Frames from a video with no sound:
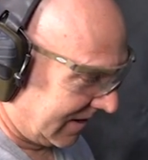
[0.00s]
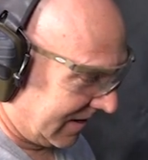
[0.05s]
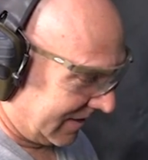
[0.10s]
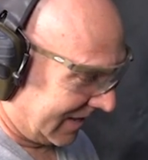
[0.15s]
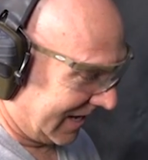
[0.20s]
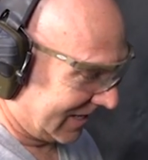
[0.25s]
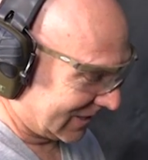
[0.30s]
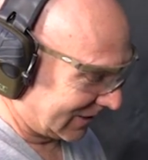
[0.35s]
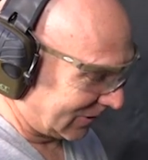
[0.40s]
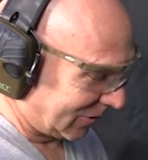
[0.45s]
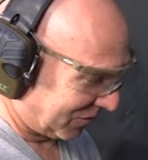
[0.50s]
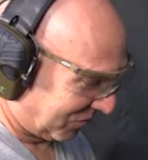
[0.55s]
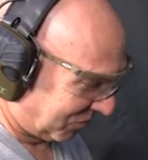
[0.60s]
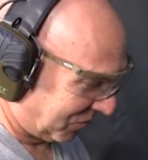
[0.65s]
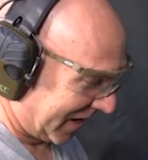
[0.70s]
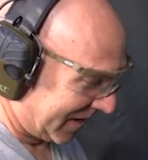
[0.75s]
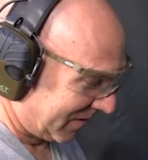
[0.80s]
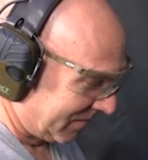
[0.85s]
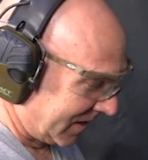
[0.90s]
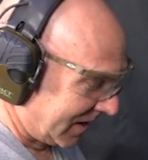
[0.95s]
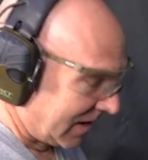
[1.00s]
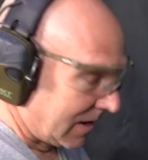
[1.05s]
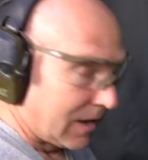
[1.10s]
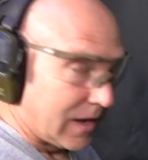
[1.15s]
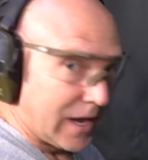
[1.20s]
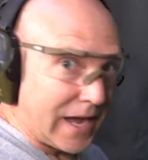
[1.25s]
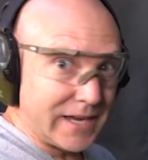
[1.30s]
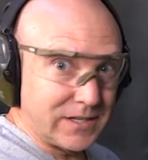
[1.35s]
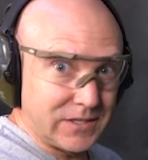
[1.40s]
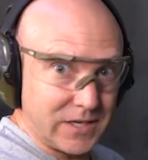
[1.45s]
That's a lot of fun.
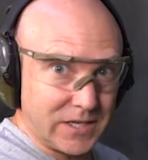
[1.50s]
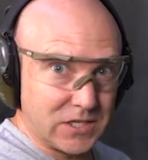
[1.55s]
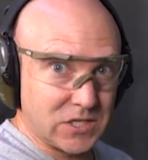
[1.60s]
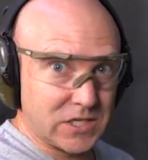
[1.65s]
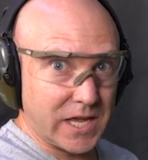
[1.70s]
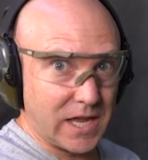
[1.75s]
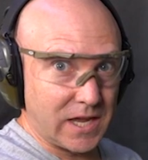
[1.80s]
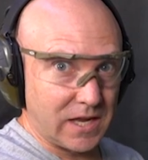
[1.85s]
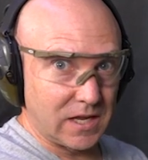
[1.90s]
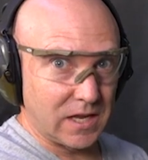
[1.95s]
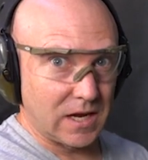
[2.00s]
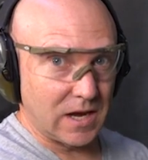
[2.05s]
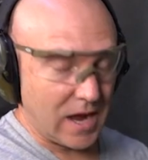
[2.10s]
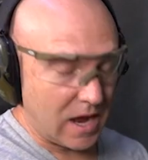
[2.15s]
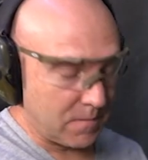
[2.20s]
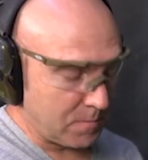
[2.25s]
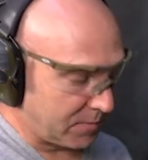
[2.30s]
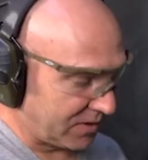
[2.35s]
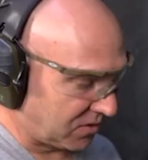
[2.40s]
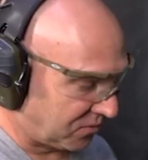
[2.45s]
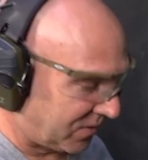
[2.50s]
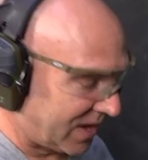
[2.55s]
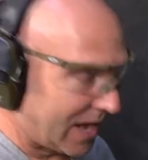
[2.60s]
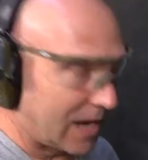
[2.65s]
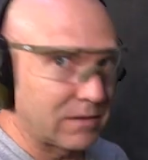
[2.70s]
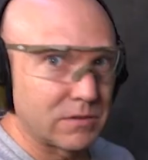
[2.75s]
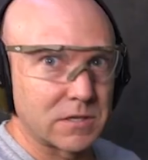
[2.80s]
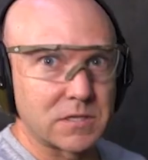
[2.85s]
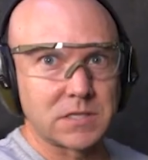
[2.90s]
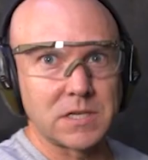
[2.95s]
I dare say, and I'm a big
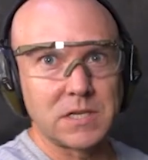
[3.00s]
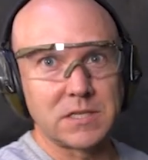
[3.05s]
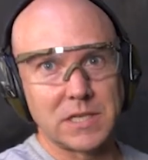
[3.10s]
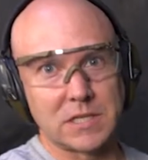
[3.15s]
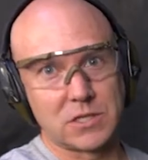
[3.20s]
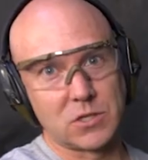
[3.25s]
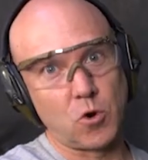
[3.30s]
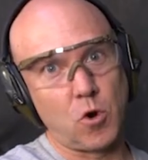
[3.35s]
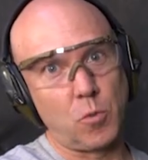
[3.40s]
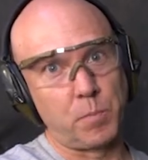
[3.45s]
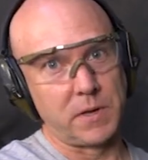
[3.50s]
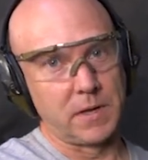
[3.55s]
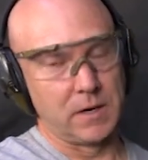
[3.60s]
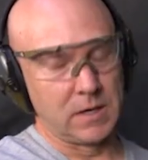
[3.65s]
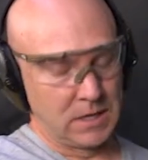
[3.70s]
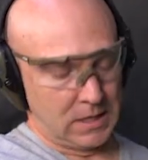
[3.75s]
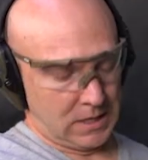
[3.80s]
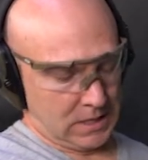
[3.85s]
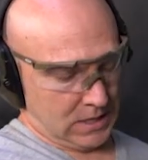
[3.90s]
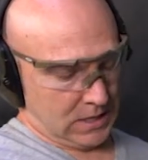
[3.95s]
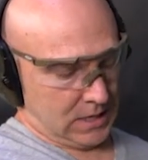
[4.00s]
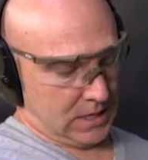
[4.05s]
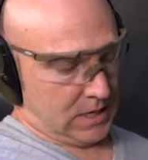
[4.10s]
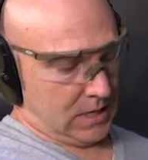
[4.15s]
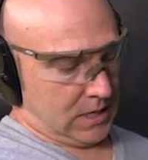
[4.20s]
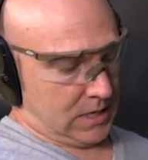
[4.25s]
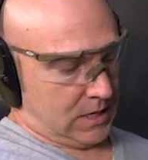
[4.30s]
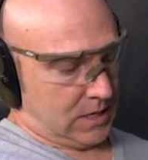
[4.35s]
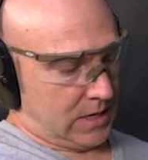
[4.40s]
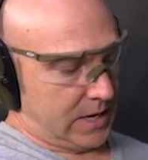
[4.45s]
fan of the CZ Scorpion,
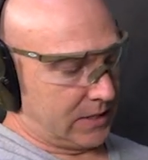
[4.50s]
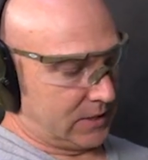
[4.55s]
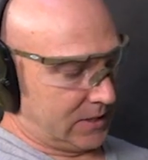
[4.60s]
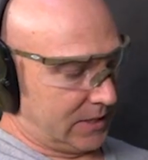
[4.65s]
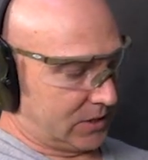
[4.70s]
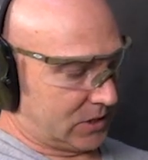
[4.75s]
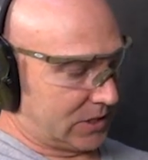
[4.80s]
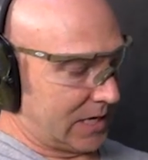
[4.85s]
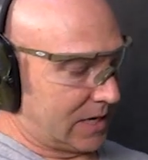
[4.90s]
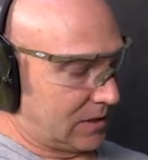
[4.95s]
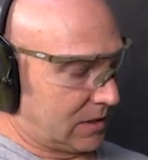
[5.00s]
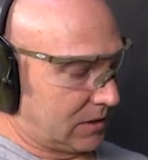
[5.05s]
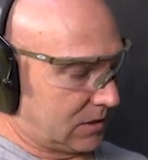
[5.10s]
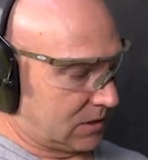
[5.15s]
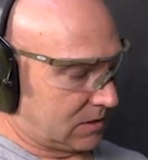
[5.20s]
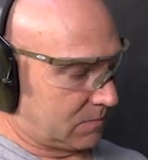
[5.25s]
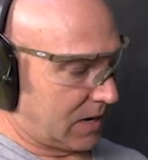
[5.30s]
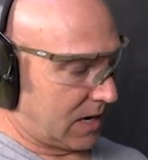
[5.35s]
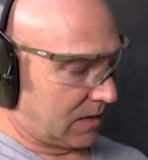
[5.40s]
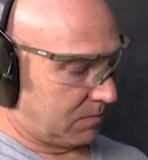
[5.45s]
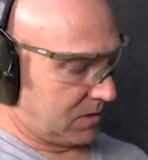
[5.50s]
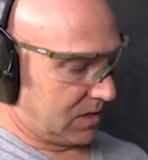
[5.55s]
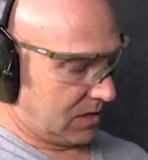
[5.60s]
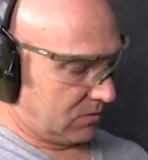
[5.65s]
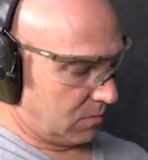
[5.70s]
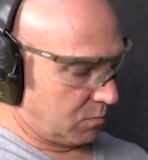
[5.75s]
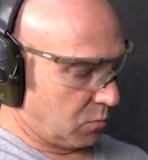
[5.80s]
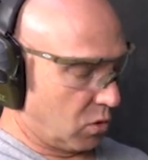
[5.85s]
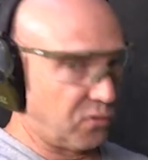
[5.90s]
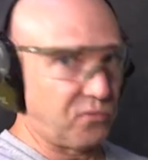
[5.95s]
I dare say that this might be
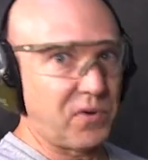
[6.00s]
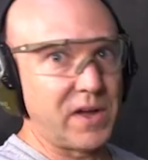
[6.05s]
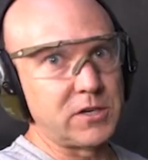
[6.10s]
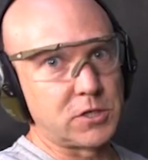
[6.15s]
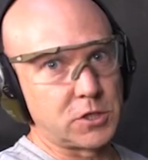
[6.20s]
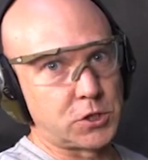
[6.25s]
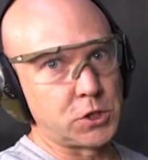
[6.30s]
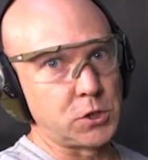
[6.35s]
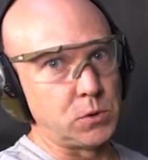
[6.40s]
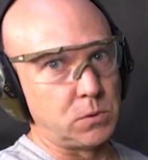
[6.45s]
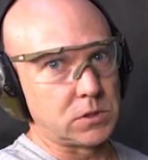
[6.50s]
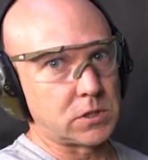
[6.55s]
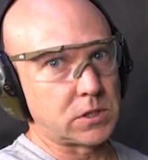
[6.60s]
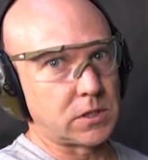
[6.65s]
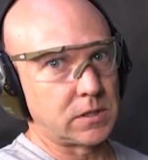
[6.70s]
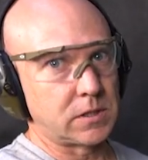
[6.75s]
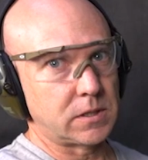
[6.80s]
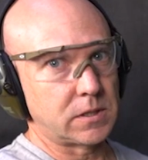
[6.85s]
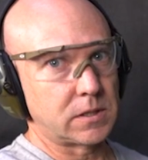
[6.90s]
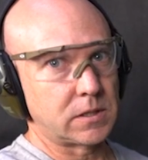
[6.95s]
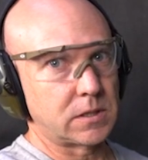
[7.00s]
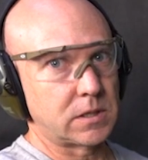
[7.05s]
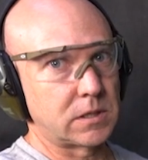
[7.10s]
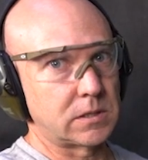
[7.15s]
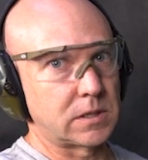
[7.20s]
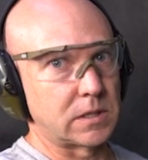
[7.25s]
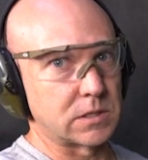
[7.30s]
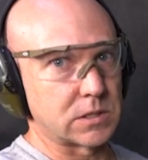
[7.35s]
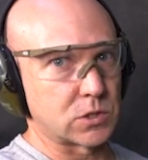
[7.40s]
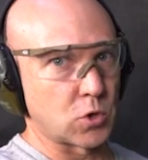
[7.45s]
even more fun to shoot
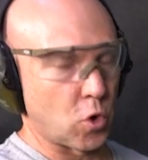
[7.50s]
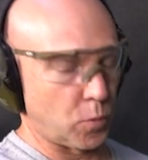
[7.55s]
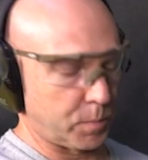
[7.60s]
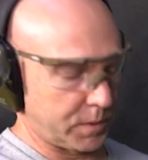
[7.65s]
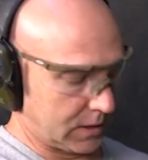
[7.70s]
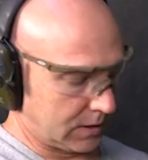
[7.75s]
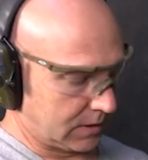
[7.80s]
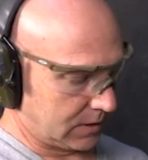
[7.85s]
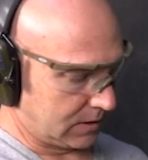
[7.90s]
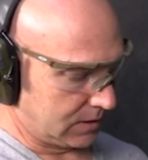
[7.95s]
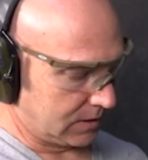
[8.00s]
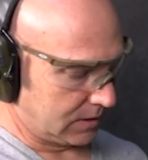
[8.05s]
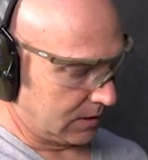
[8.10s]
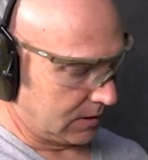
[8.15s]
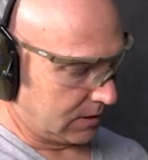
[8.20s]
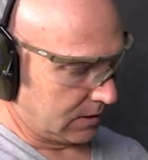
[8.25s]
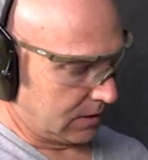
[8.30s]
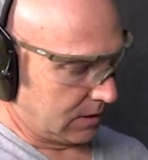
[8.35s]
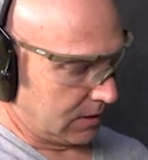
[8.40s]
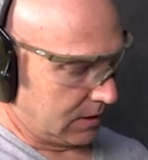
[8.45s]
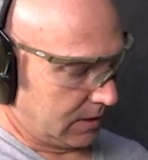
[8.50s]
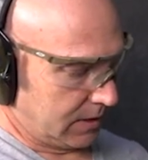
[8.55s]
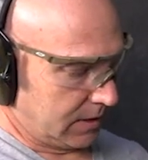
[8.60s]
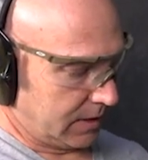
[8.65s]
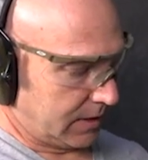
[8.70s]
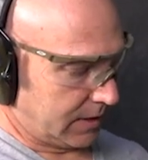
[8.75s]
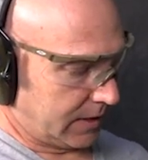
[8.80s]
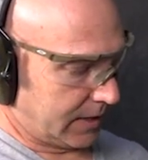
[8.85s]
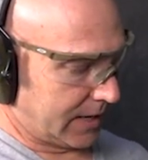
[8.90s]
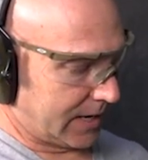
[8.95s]
than the Scorpion.
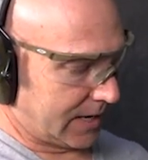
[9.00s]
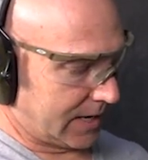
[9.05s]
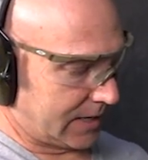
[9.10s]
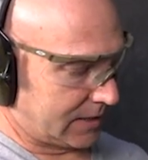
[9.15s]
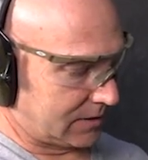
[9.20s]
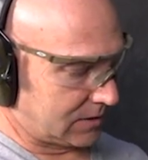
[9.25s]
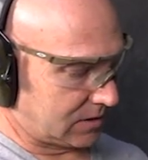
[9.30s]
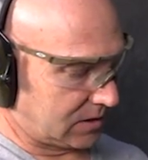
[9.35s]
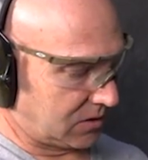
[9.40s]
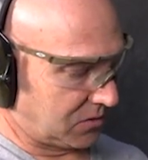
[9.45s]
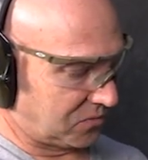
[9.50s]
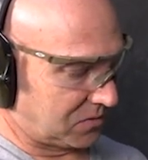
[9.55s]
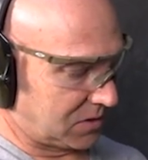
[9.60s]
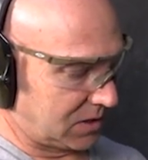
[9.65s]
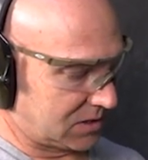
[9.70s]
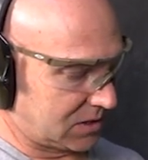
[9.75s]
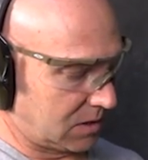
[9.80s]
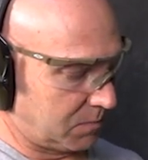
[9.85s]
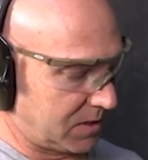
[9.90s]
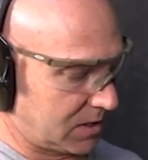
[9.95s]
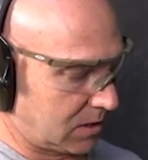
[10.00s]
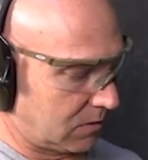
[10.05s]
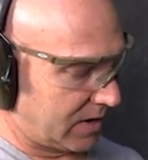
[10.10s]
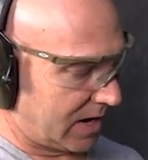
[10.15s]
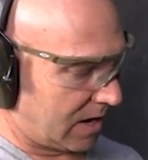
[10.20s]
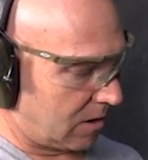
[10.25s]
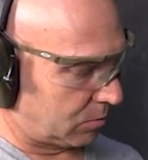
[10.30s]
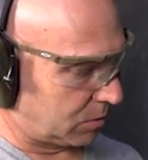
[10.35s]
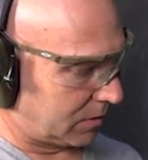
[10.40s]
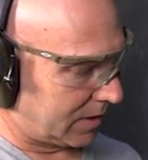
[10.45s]
And if this had been
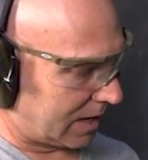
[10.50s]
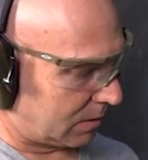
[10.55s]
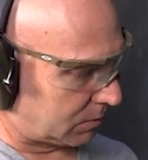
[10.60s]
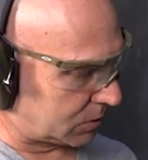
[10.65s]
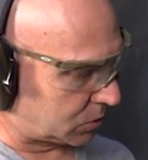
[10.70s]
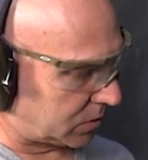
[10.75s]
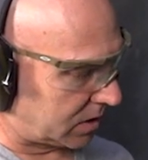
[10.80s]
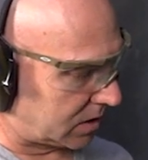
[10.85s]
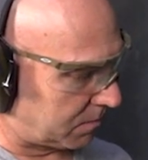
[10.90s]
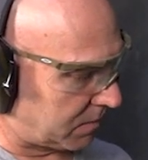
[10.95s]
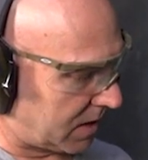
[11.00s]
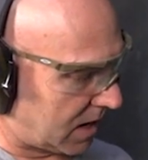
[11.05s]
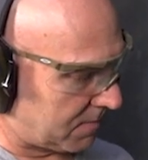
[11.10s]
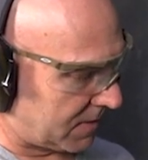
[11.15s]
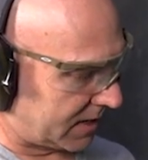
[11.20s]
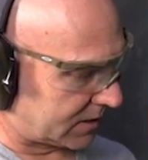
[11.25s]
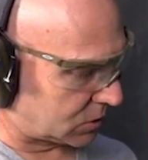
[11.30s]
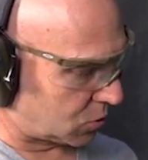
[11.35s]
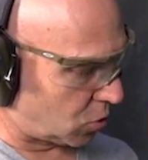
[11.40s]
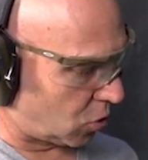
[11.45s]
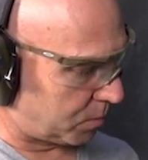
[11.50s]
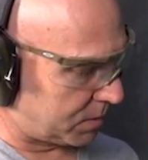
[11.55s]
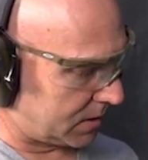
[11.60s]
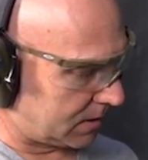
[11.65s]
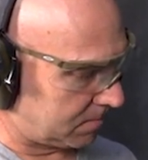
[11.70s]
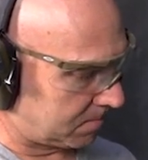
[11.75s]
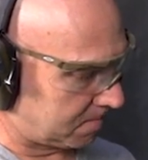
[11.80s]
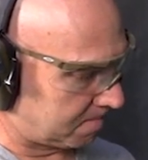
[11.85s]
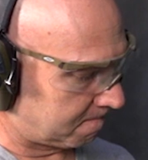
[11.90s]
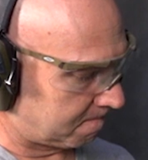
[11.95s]
around when I was trying to buy my Scorpion,